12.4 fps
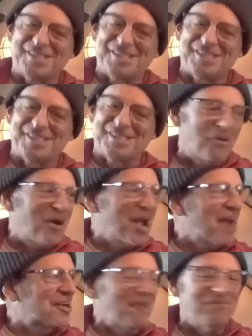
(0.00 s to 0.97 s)
nice
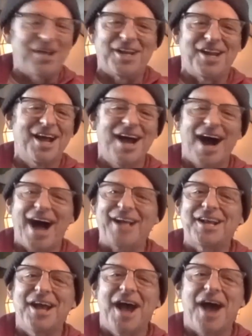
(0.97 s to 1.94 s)
to me. Boy, I come in
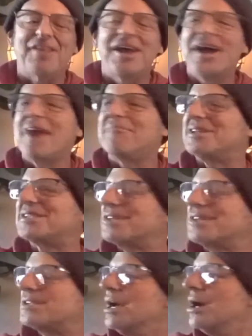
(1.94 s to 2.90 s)
and I get. I,
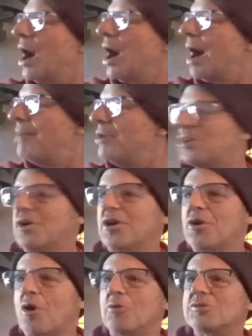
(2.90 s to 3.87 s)
everybody says, um,
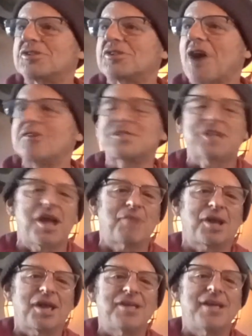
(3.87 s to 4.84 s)
"So you're going to go to a Stars
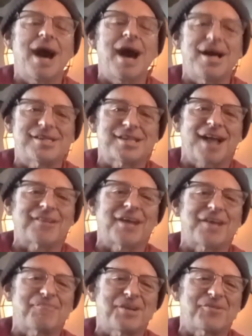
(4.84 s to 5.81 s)
game?" yeah, I said
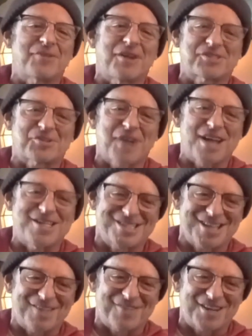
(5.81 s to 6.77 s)
I like being Ralph
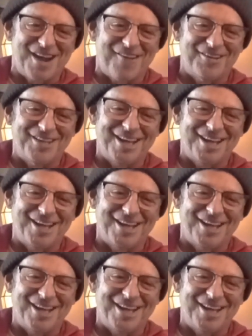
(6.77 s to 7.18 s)
Strangis every